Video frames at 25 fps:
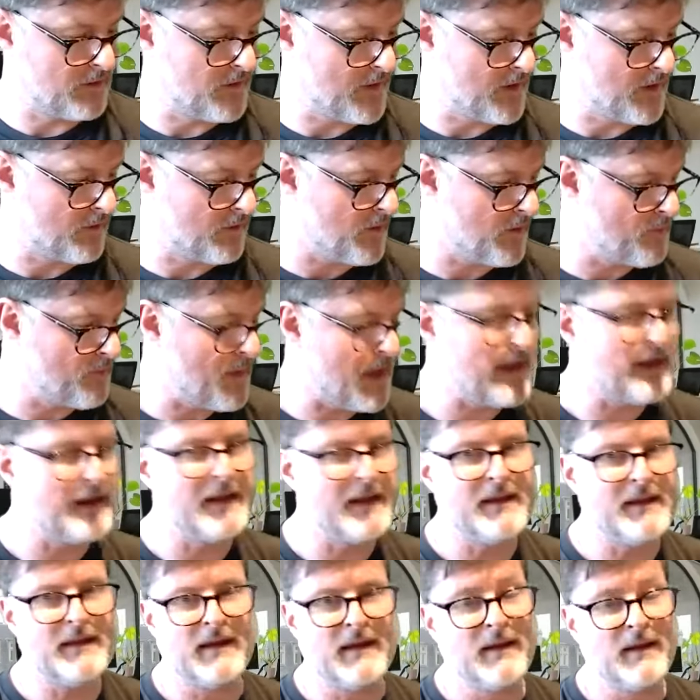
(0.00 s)
There are
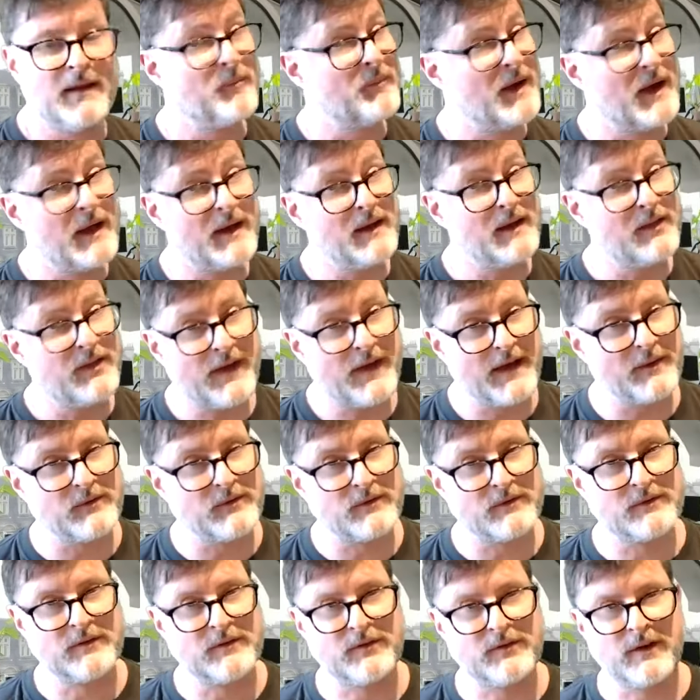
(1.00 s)
many
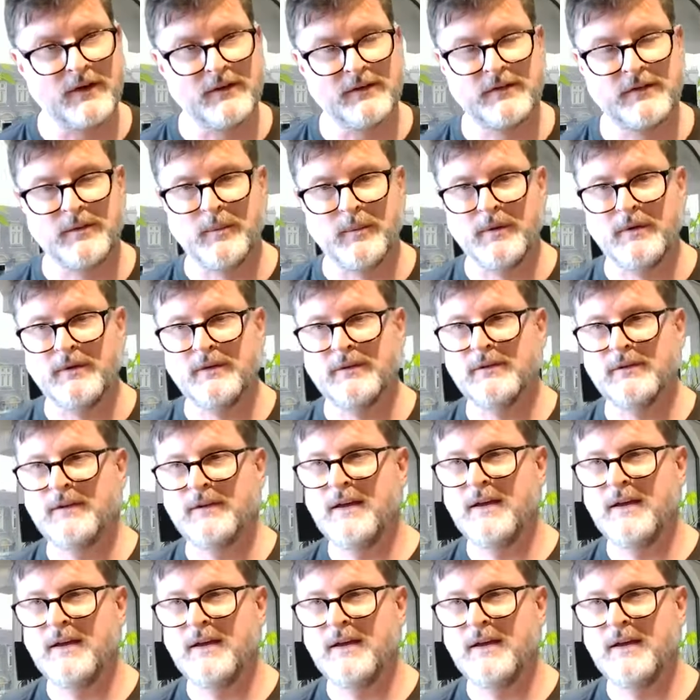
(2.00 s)
thousands of customers.